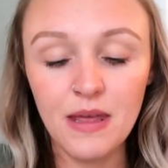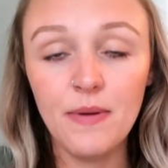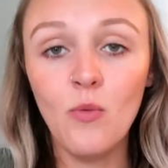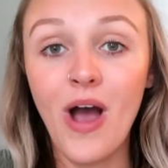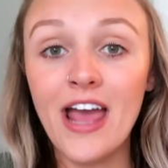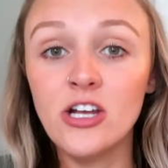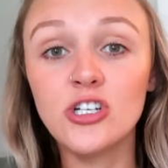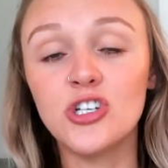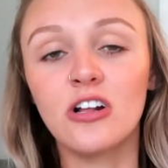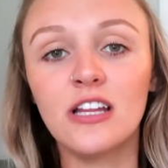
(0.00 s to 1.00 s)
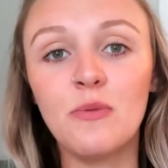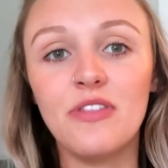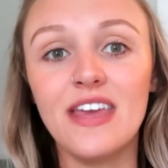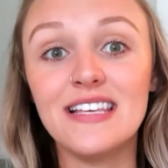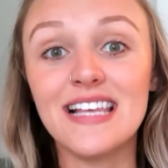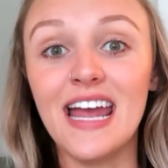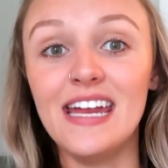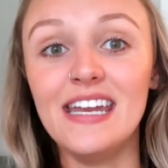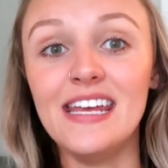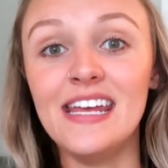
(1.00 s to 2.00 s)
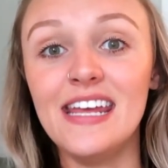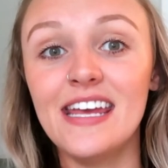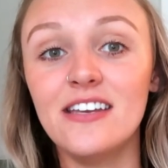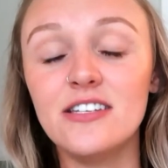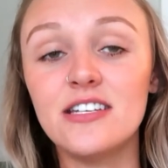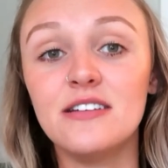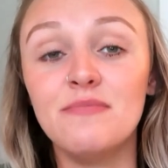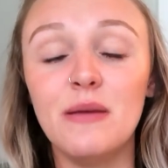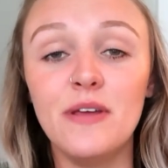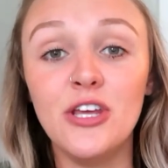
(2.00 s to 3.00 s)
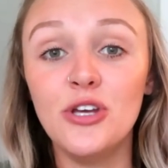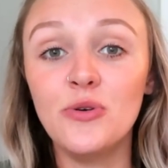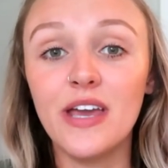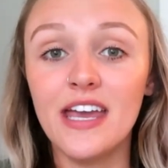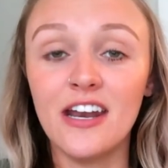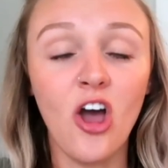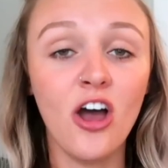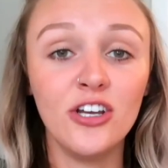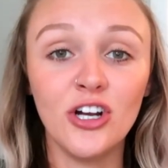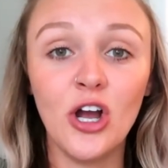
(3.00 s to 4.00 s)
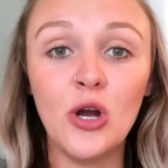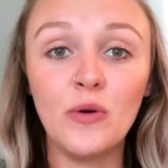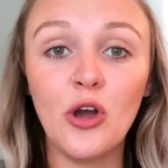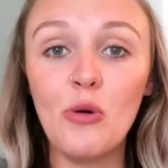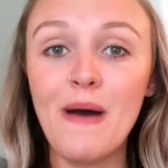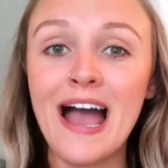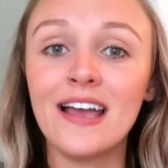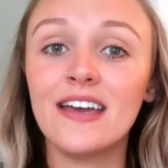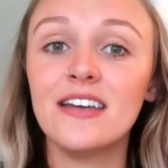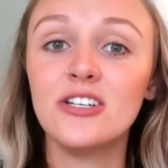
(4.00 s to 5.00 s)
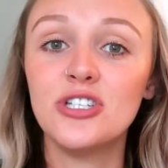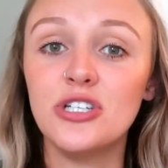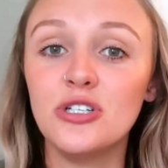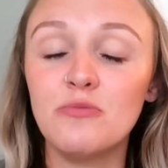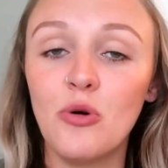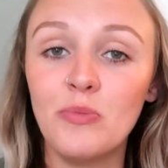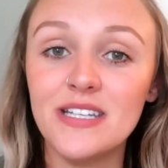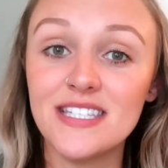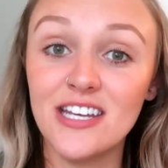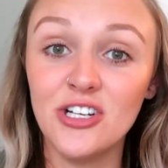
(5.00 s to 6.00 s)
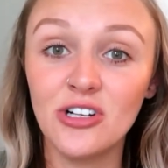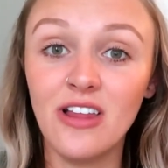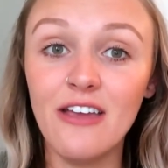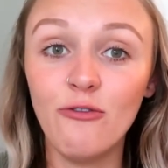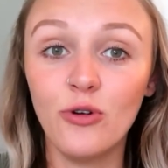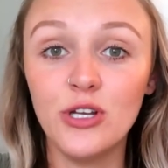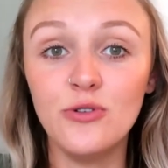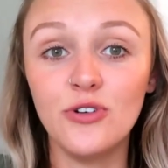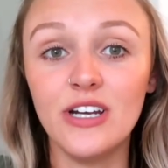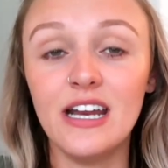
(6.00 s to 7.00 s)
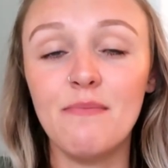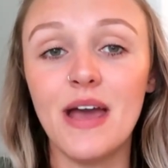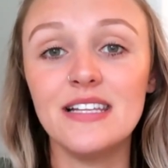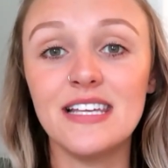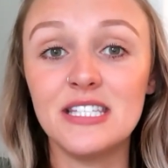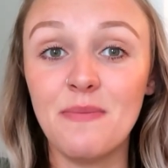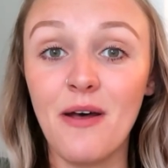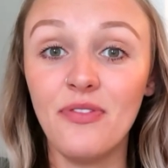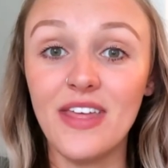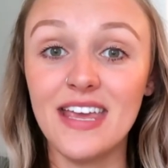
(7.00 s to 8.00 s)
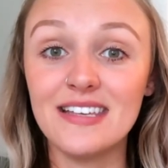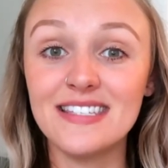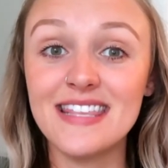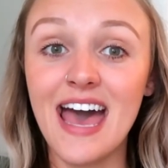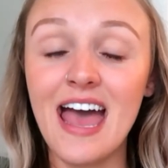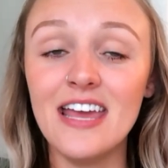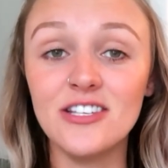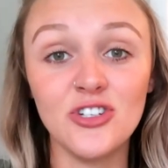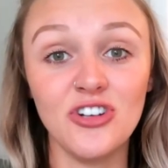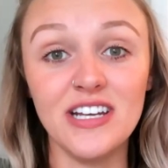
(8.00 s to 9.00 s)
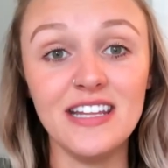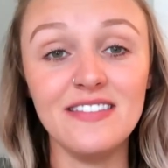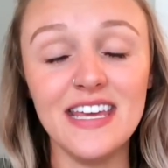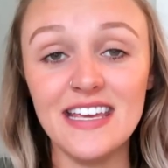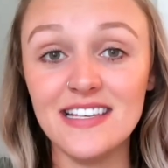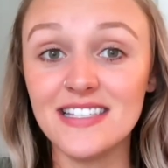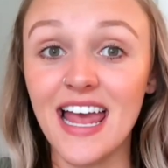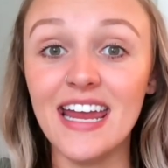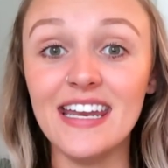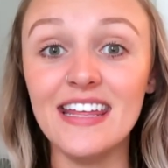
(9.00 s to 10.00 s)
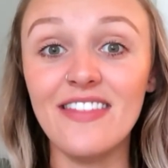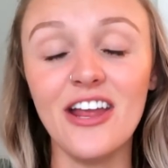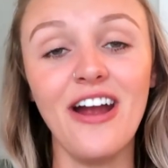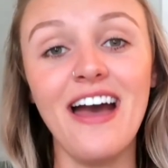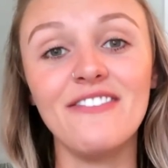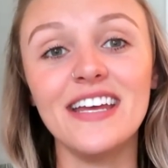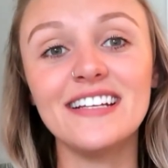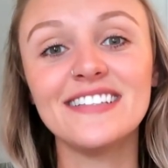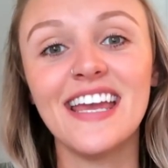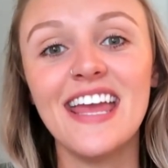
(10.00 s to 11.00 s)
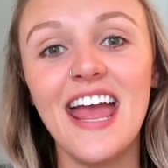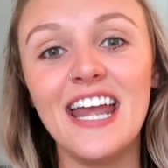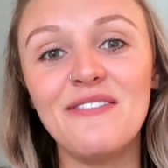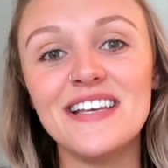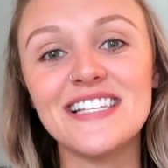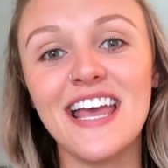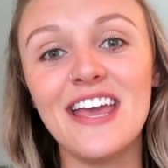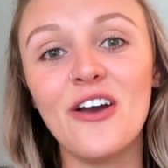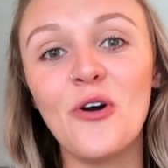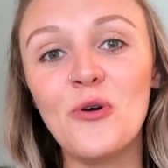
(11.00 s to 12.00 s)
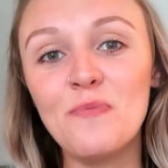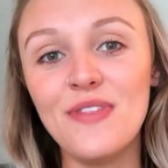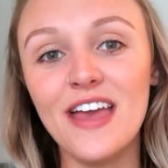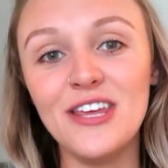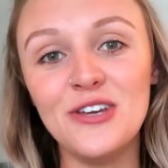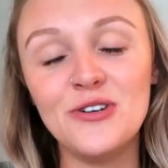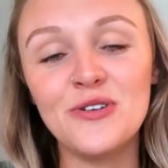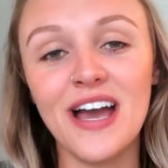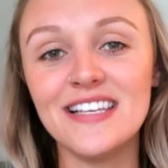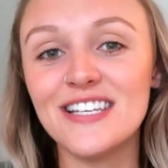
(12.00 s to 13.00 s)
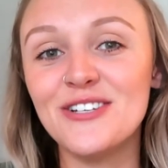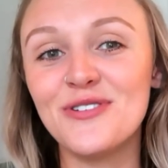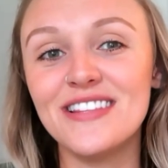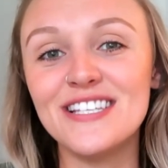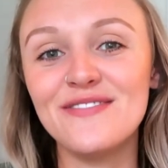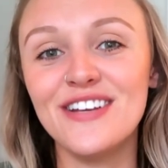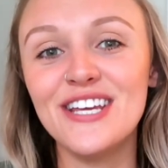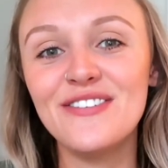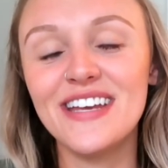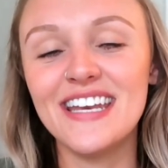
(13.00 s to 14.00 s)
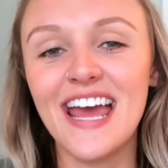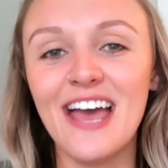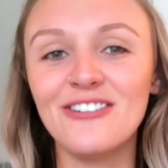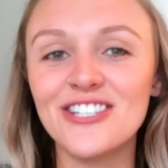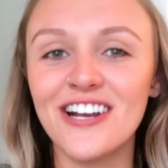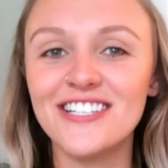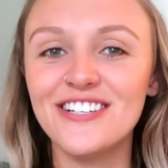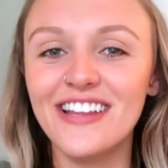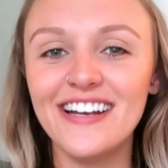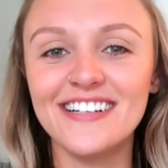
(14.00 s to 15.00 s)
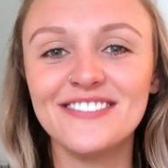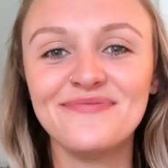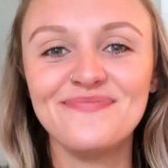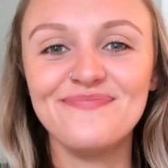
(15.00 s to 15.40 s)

maybe why you're struggling with anxiety, and maybe you can on your own go back to moments in your life where you created mindsets about things that is creating the anxiety that you're having. Anyways, I hope that you guys enjoyed this video and I will talk to you later.